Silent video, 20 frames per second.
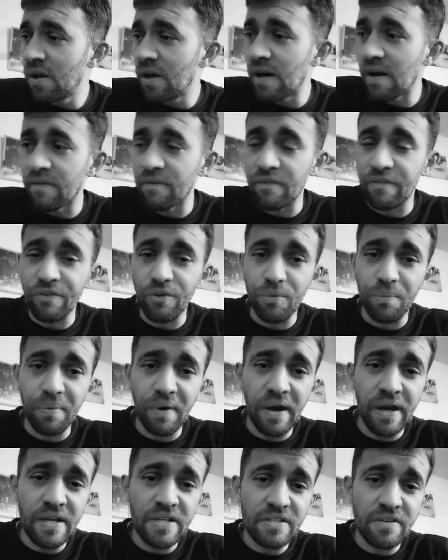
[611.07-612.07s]
have a few
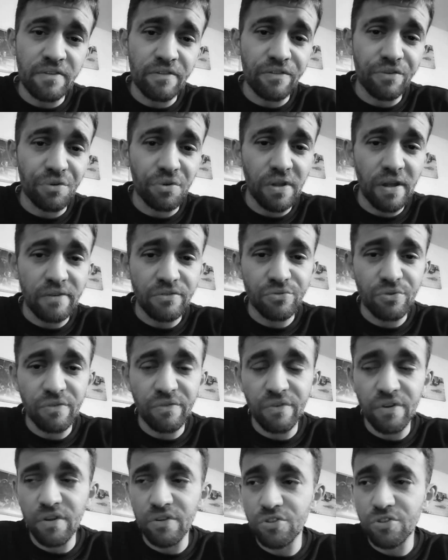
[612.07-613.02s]
pints, have a few laughs with you.